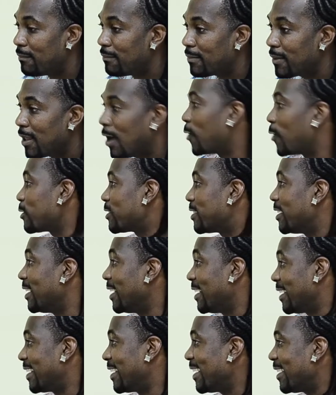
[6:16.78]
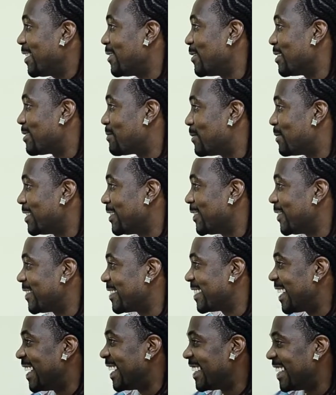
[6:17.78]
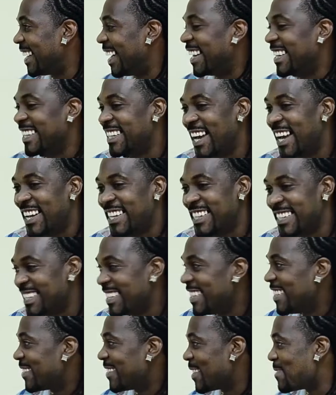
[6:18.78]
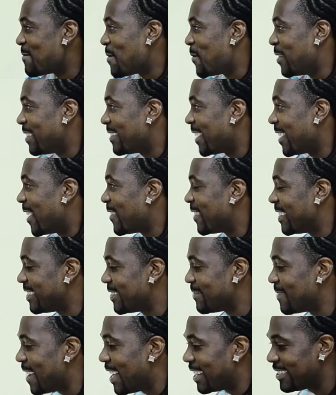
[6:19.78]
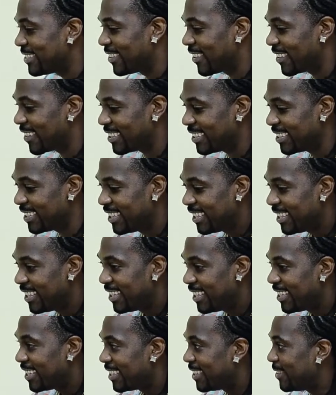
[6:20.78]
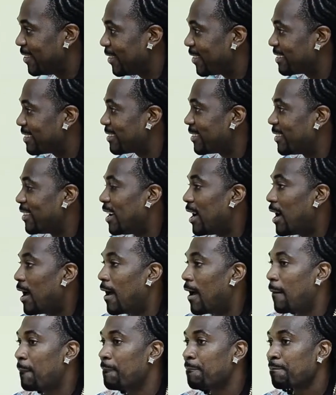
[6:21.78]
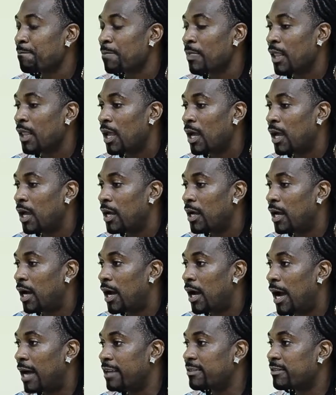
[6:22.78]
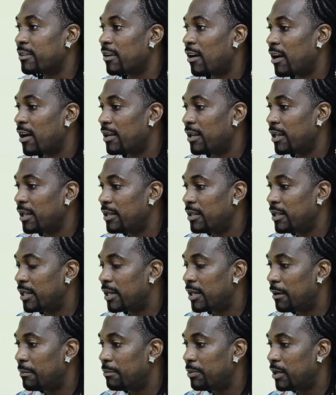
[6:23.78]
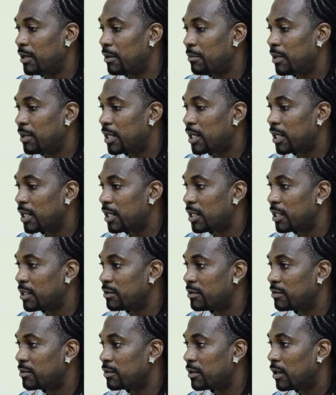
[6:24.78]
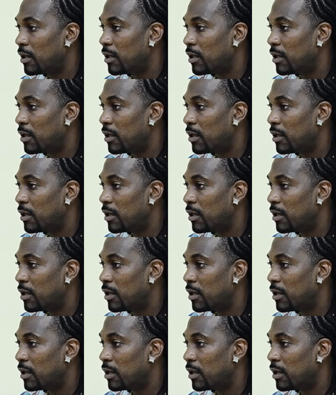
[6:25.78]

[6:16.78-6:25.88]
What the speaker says: How She Like It was produced and thing with myself and Jamal Jordan. You know, so I started the company because